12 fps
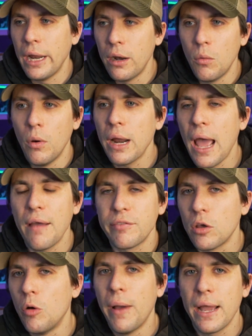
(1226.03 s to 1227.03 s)
I don't want to have to
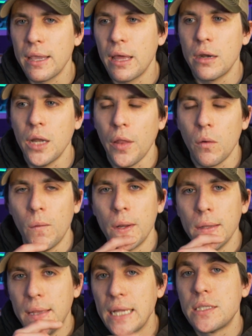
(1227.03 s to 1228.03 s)
go back and get another one.
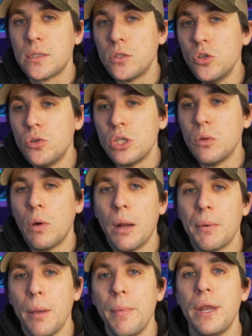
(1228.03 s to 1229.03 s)
That's usually what I'm
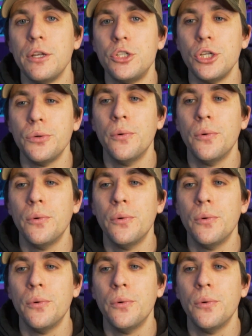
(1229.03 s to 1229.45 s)
committed to.